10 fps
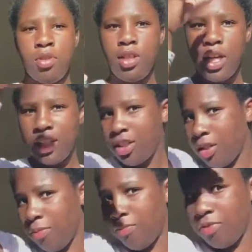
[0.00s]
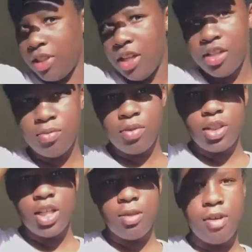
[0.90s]
Yes, the sun is
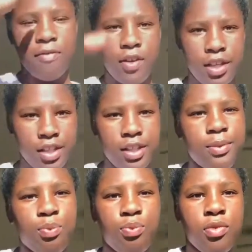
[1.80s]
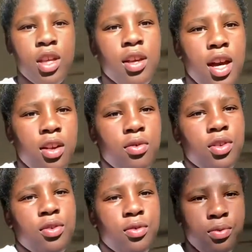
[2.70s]
really hitting my face. I don't
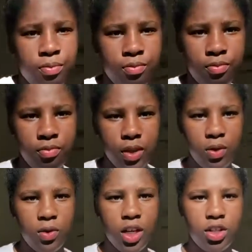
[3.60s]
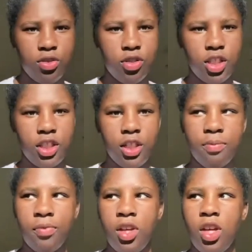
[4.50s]
know how to do this
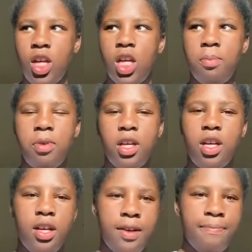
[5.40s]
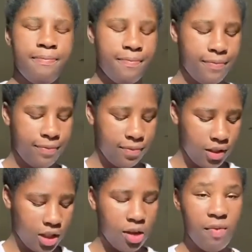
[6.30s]
thing, but I
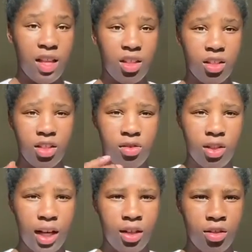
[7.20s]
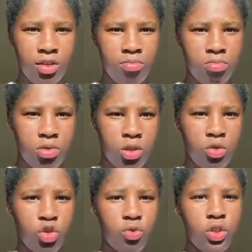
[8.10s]
might look a little lighter than
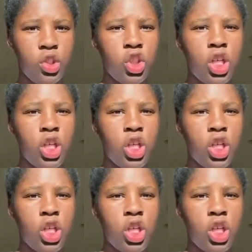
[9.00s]
usual.